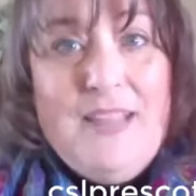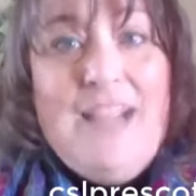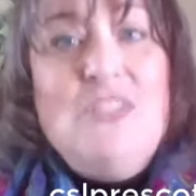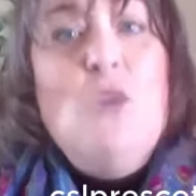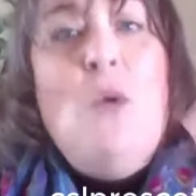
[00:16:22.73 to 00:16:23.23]

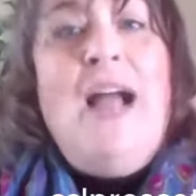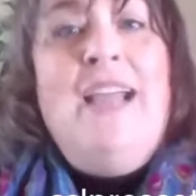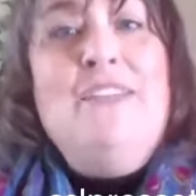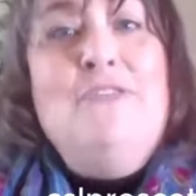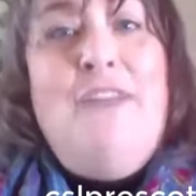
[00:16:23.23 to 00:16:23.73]
And so I
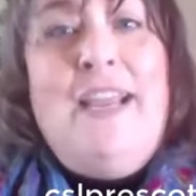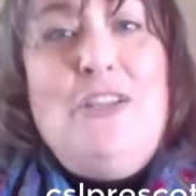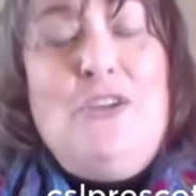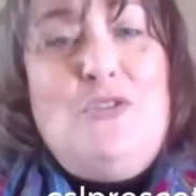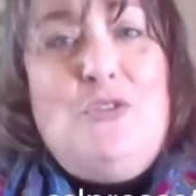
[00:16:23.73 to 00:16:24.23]

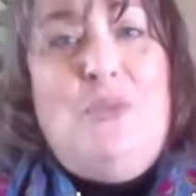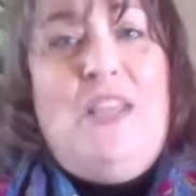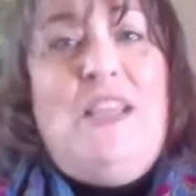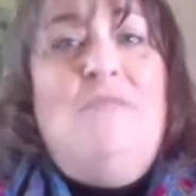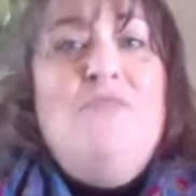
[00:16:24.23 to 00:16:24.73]
invite you to
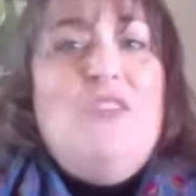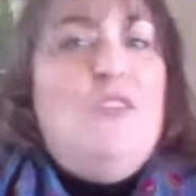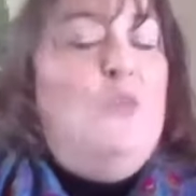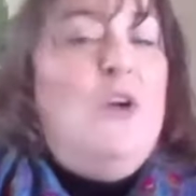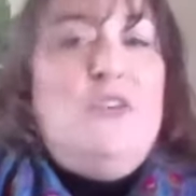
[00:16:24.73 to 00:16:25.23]
be
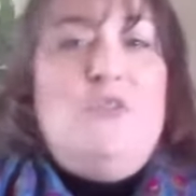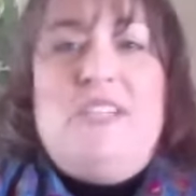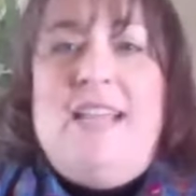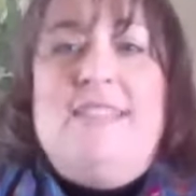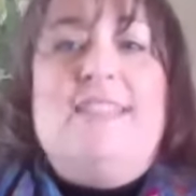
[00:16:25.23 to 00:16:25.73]
the one who
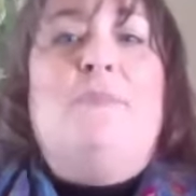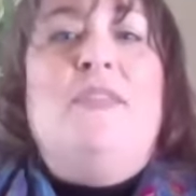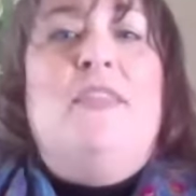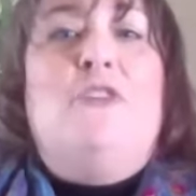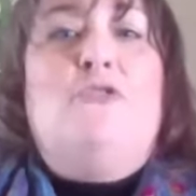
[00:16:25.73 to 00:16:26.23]
stands up
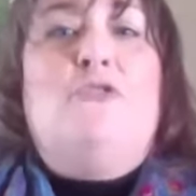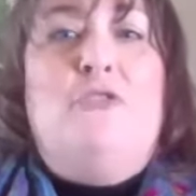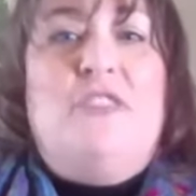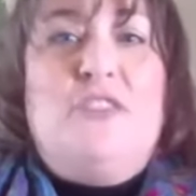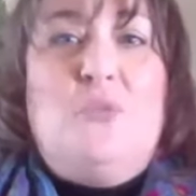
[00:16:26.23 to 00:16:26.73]
in their
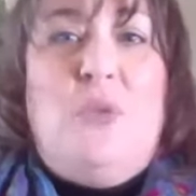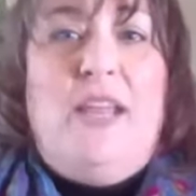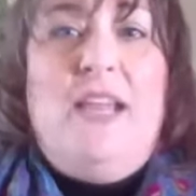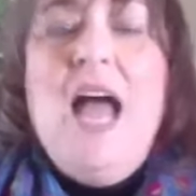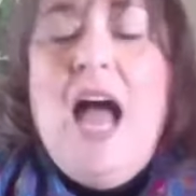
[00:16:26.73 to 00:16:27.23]
truth this
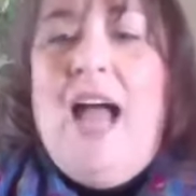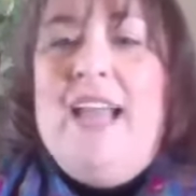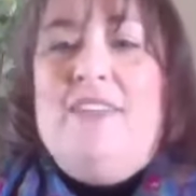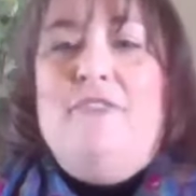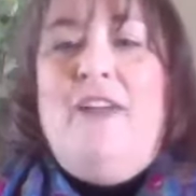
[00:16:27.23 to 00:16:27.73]
week.
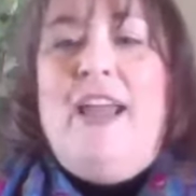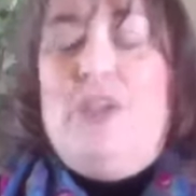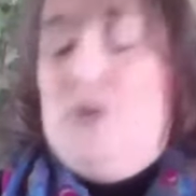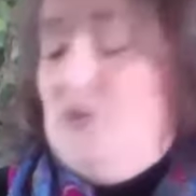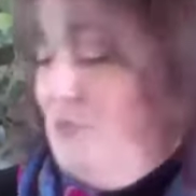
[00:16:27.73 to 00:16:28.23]
I
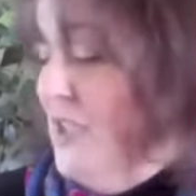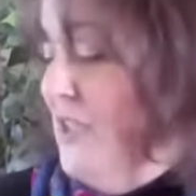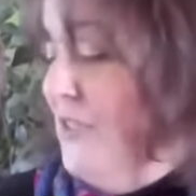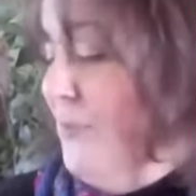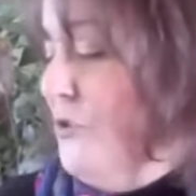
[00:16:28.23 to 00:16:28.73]
invite you to
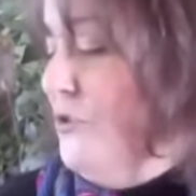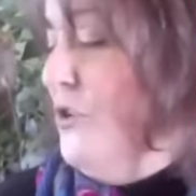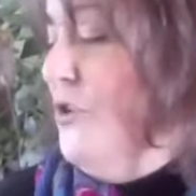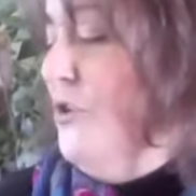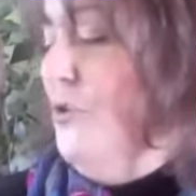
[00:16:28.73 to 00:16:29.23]
be the
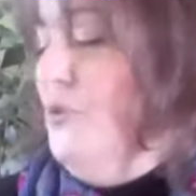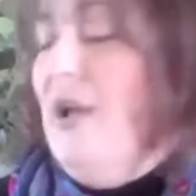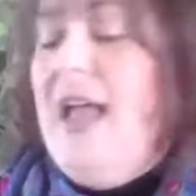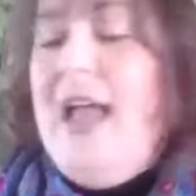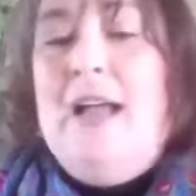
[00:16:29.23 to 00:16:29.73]
person
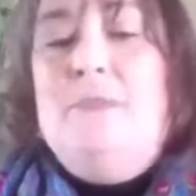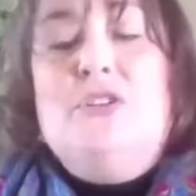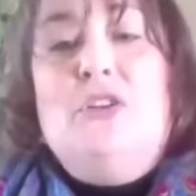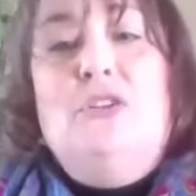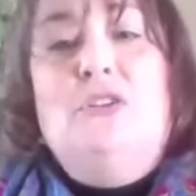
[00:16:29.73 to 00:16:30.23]
who
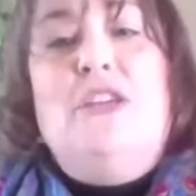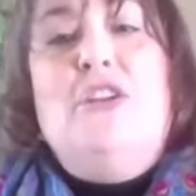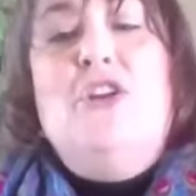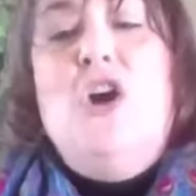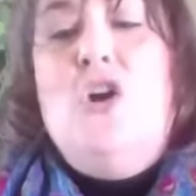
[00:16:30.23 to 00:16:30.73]
absolutely
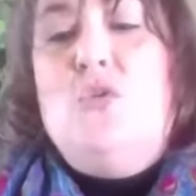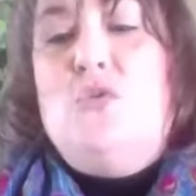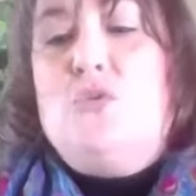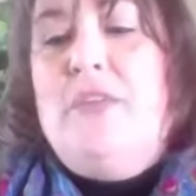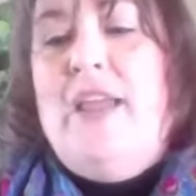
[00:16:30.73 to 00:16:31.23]

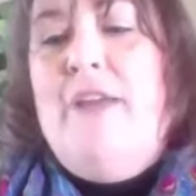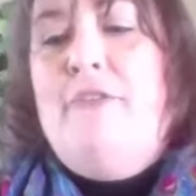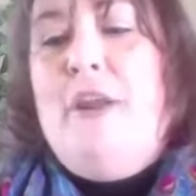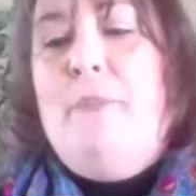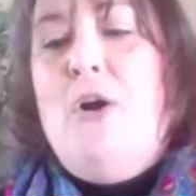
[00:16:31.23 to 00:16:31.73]
knows with
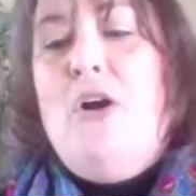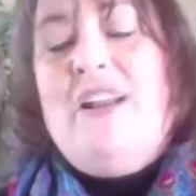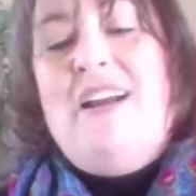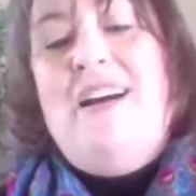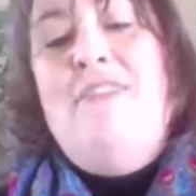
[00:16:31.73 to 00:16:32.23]
every
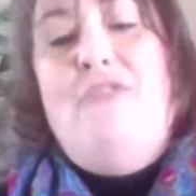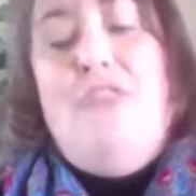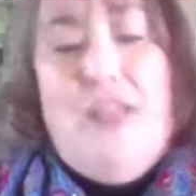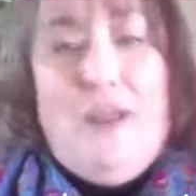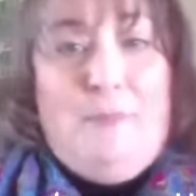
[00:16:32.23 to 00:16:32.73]
part
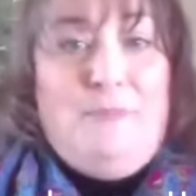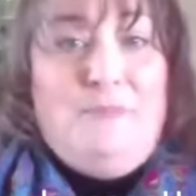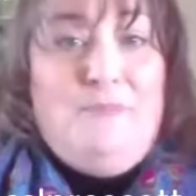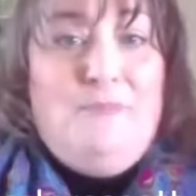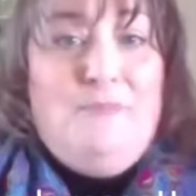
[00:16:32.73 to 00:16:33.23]
of them
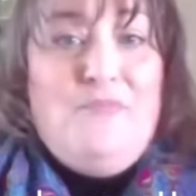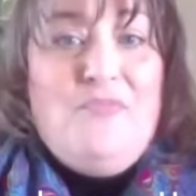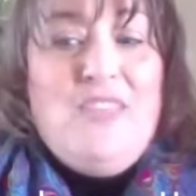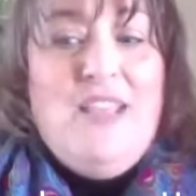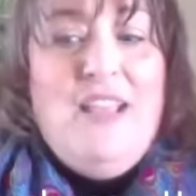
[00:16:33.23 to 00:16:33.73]

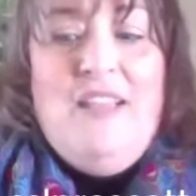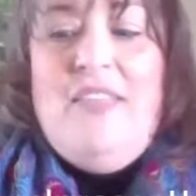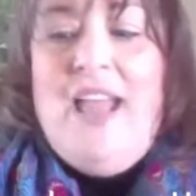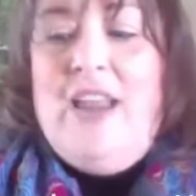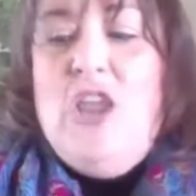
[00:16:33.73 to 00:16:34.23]

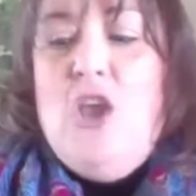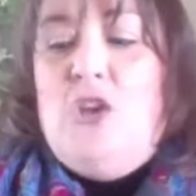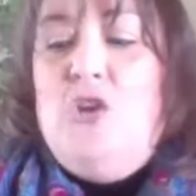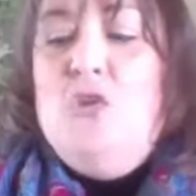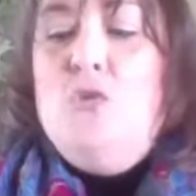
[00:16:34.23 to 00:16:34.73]
that
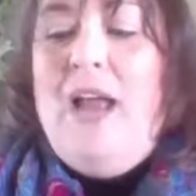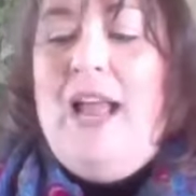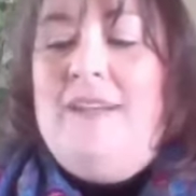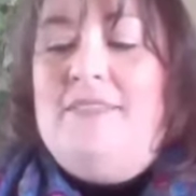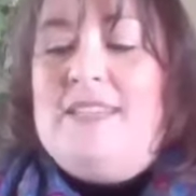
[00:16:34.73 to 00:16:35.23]
you
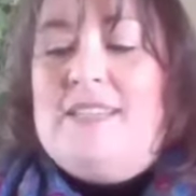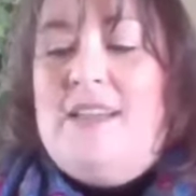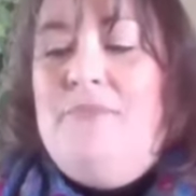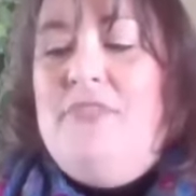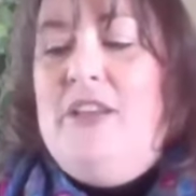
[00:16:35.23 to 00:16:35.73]
have
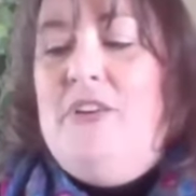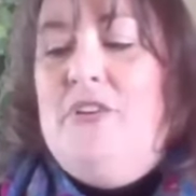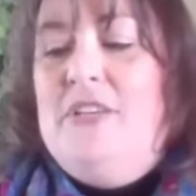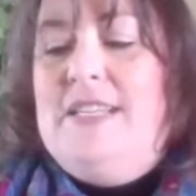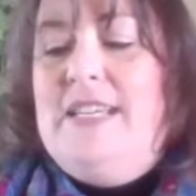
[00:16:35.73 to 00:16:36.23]
something
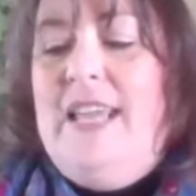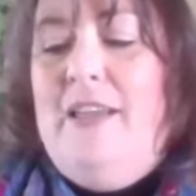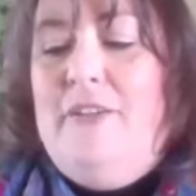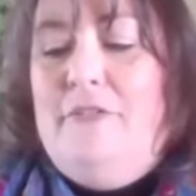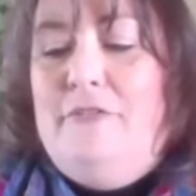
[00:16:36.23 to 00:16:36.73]
good to
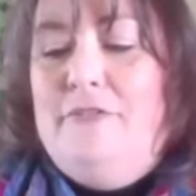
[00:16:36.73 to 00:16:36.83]
give.